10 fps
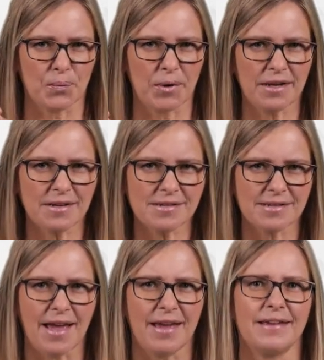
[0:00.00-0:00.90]
when I
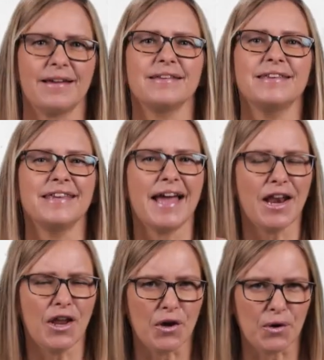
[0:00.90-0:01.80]
say
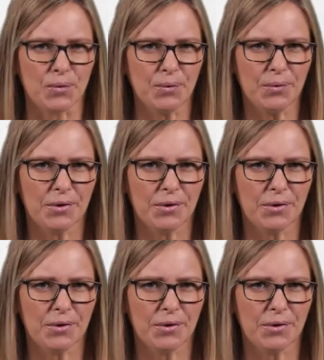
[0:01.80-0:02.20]
yellow,